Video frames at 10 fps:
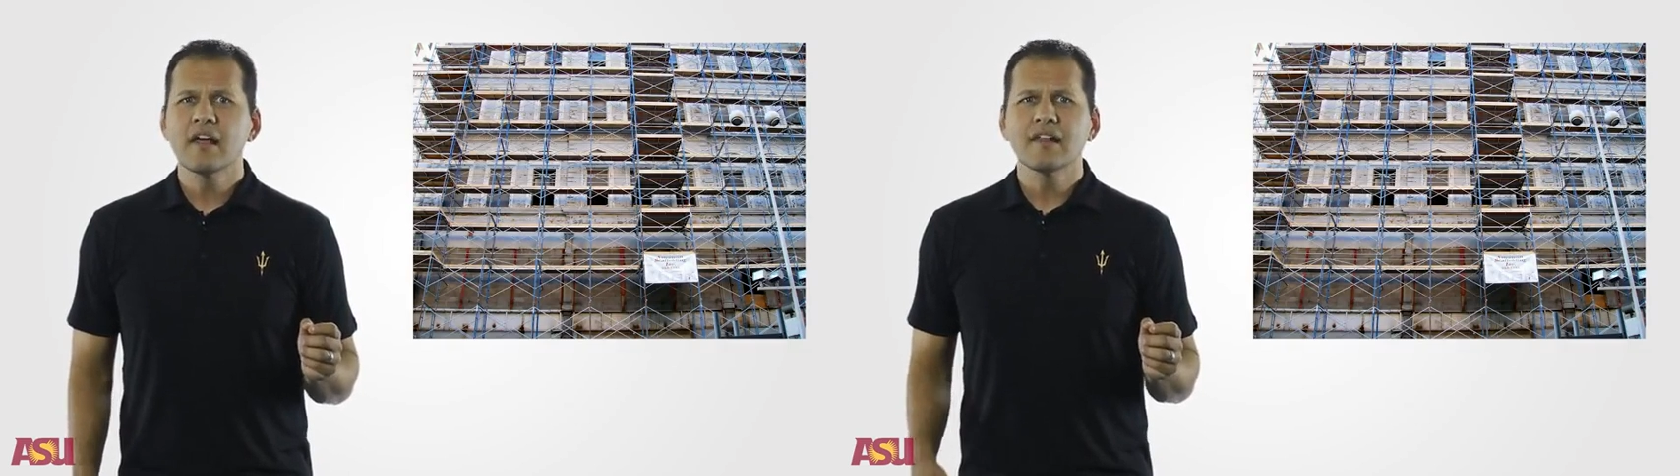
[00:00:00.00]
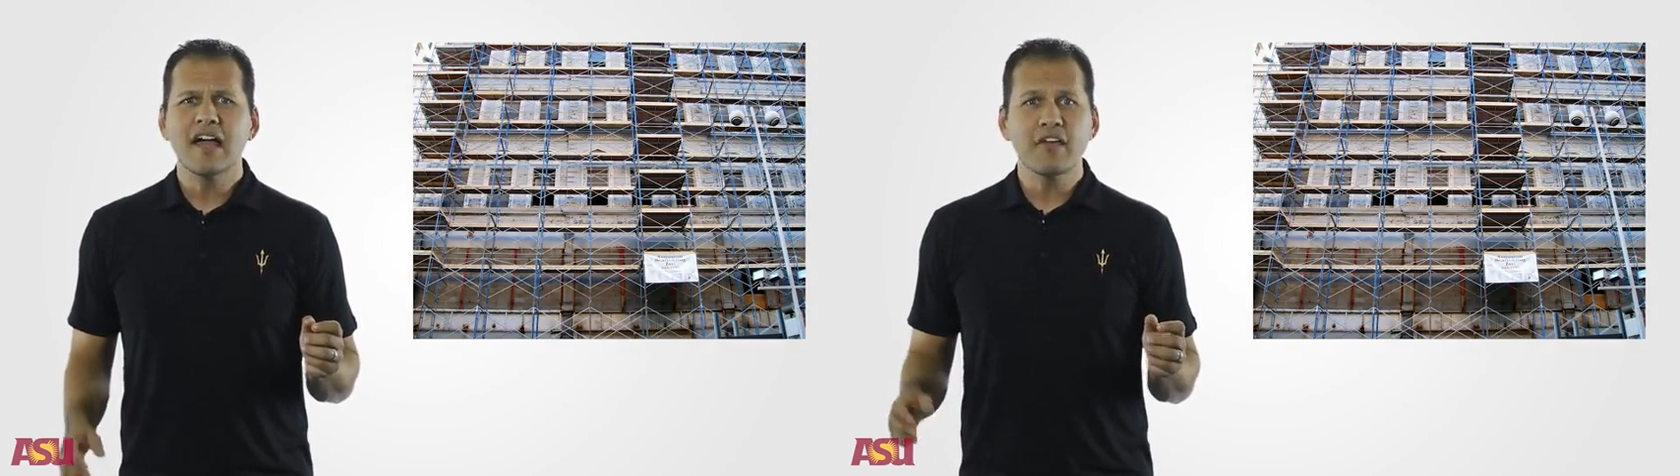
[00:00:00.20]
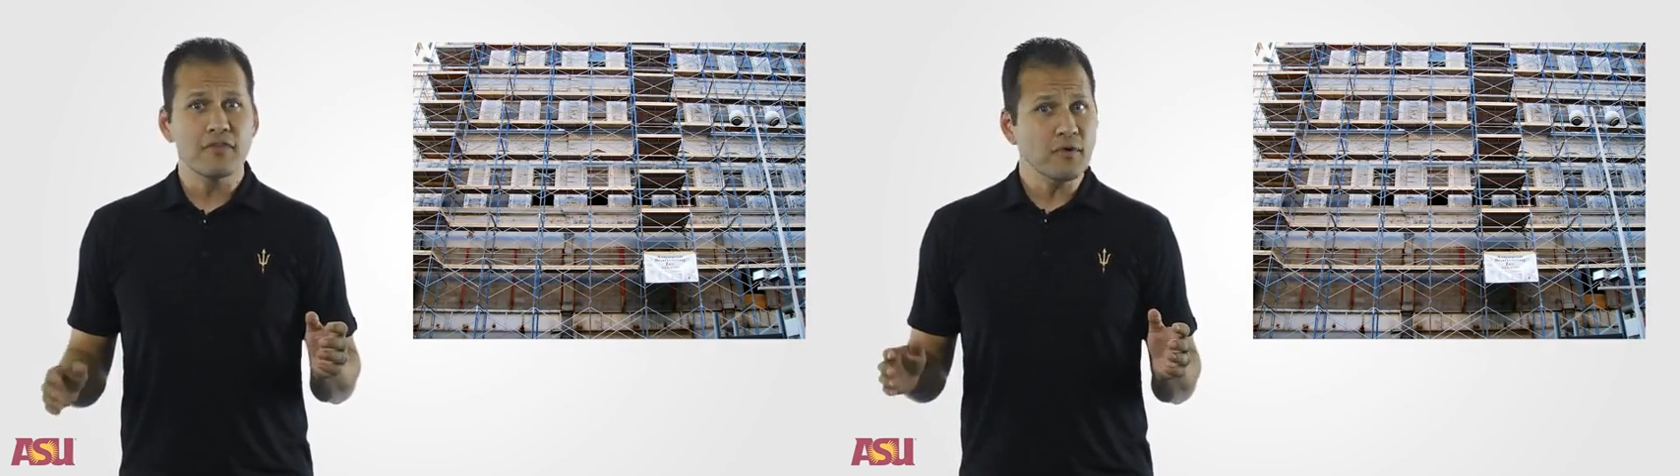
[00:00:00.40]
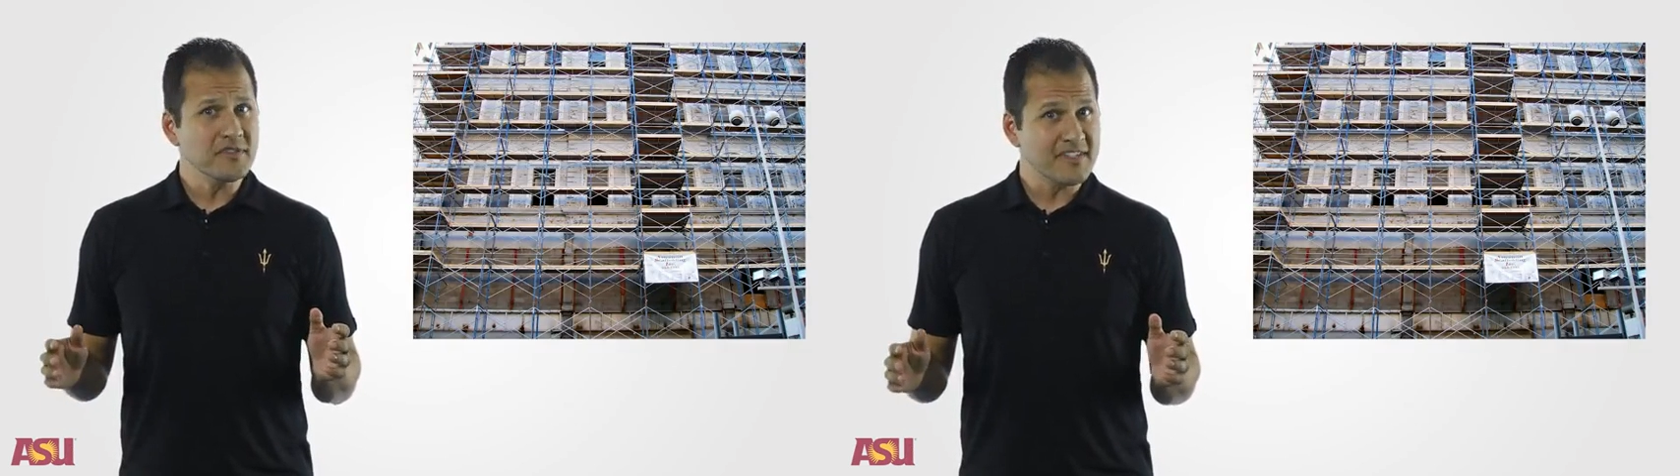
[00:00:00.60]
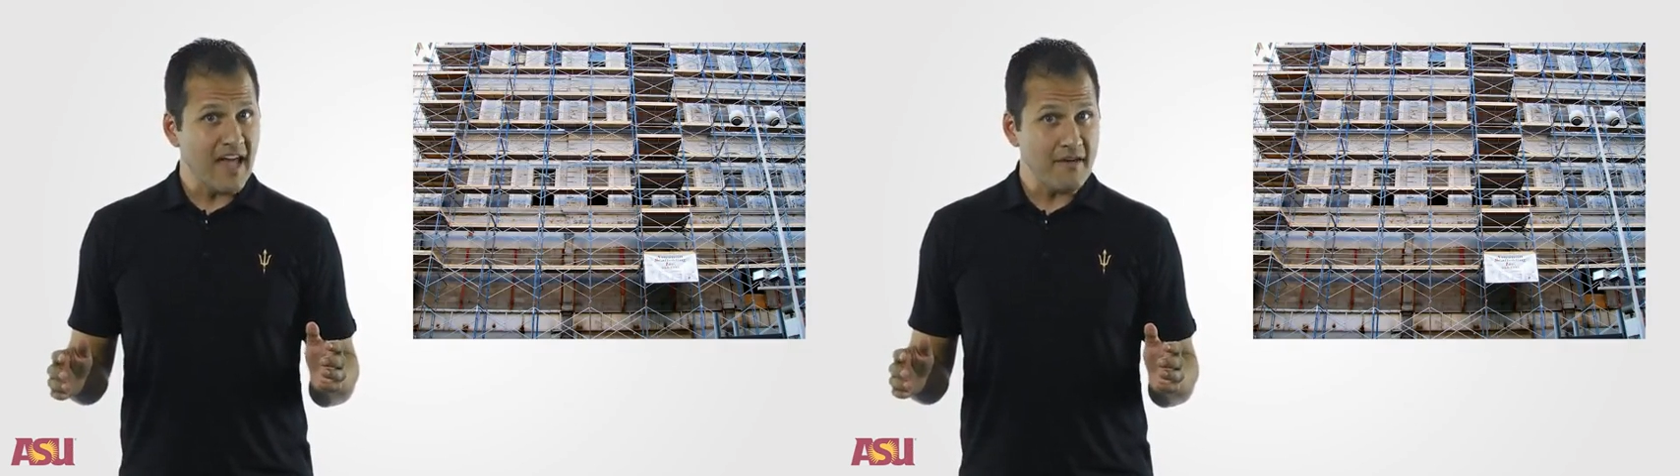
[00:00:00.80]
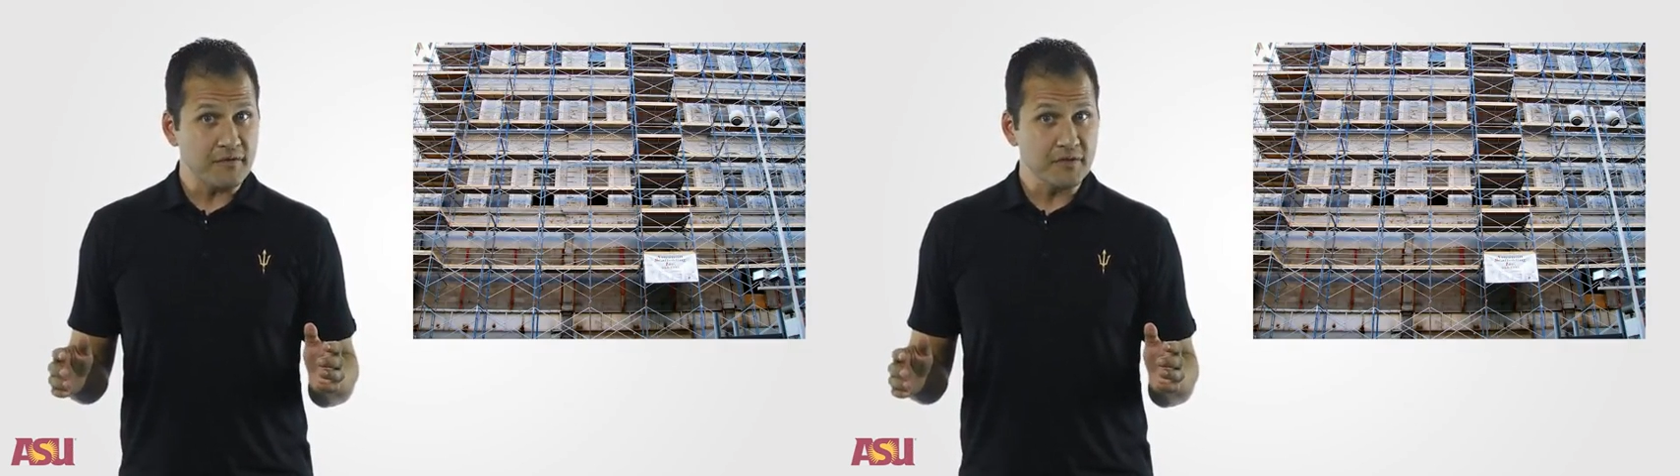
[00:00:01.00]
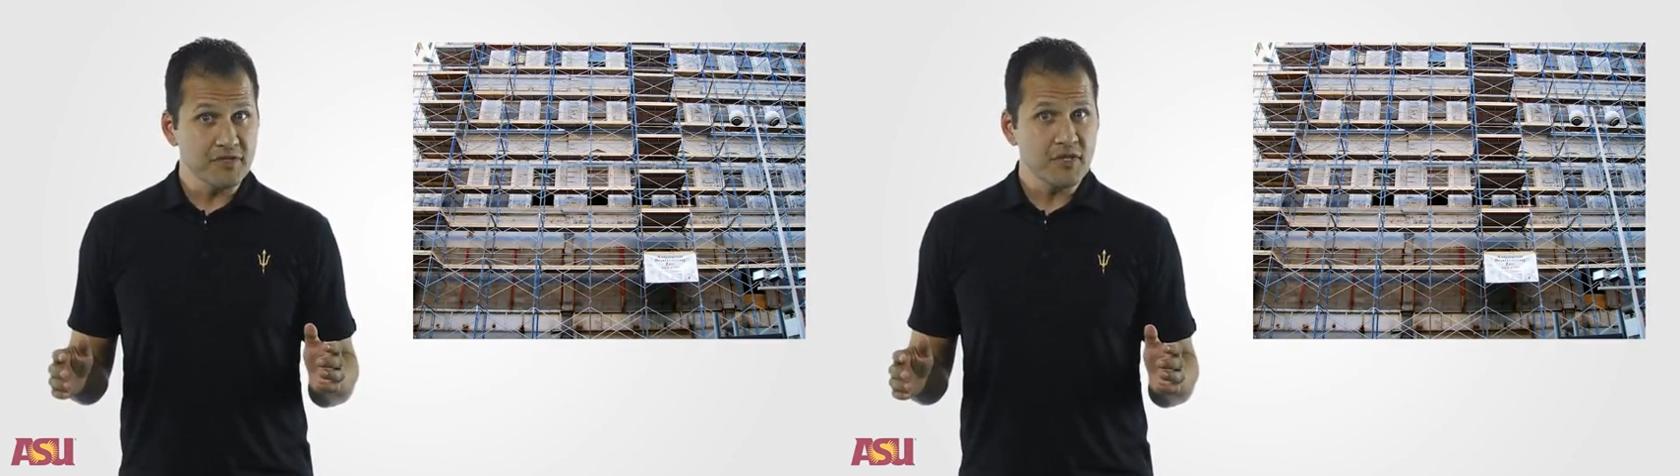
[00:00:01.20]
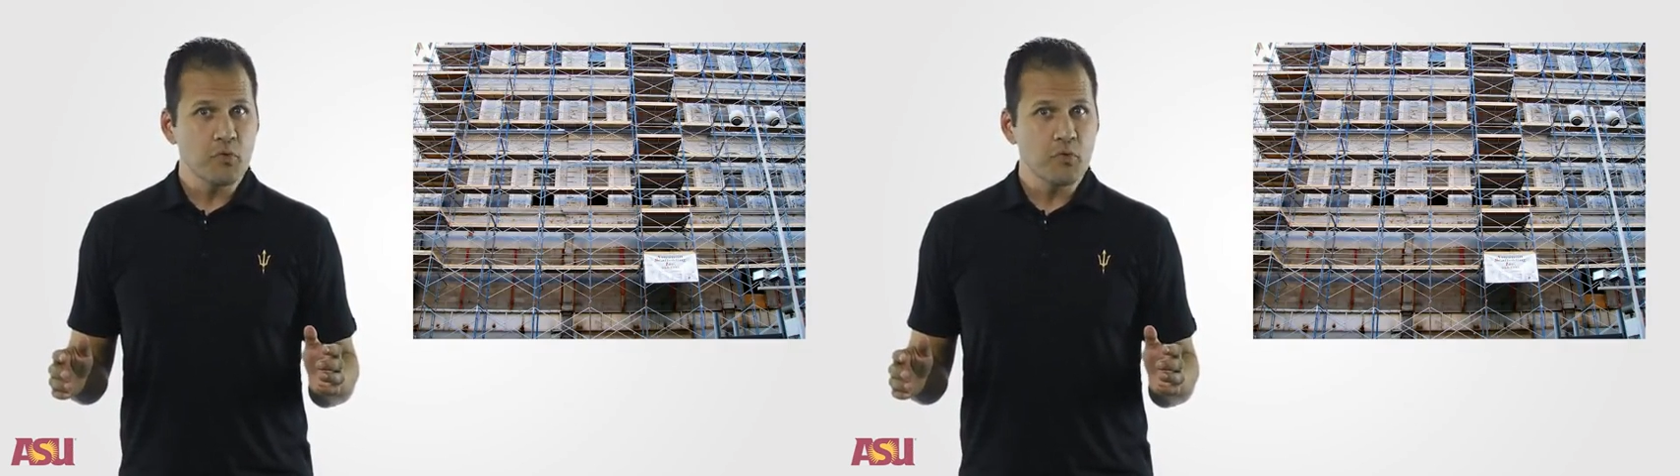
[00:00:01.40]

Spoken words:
Like those scaffolds,